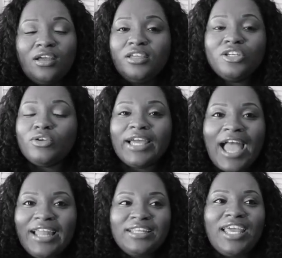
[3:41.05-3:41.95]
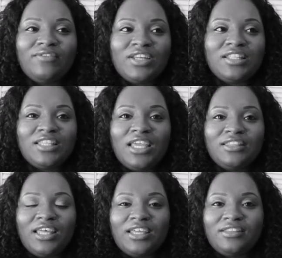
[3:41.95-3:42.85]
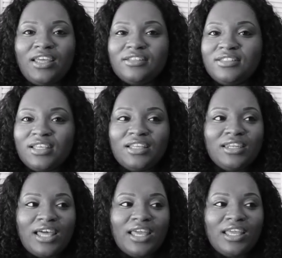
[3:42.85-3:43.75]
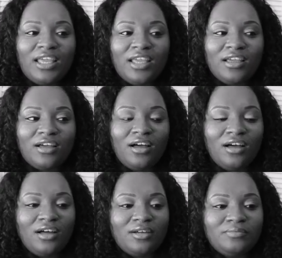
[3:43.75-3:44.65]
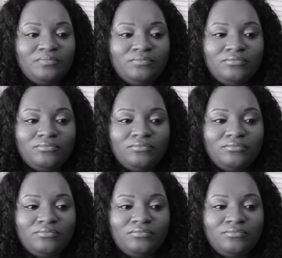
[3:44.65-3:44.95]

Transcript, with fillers: you know, like I didn't have anything that, that said like, uh,